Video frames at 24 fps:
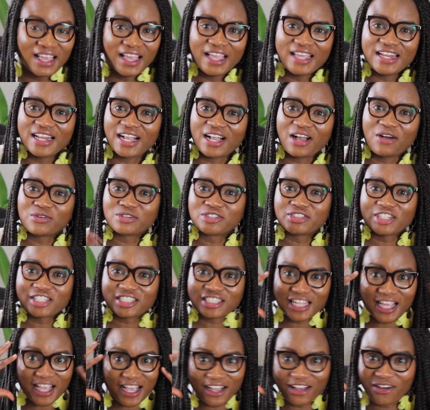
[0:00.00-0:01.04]
And like, I was just
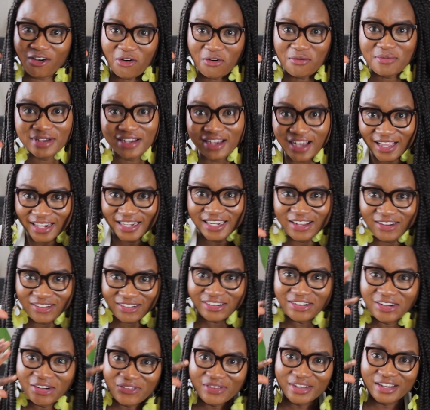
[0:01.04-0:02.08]
like, oh my God,
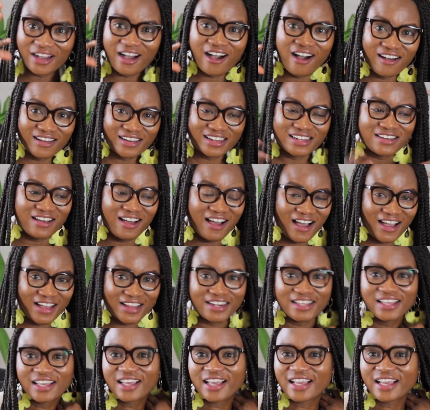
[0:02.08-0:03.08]
like going on and on.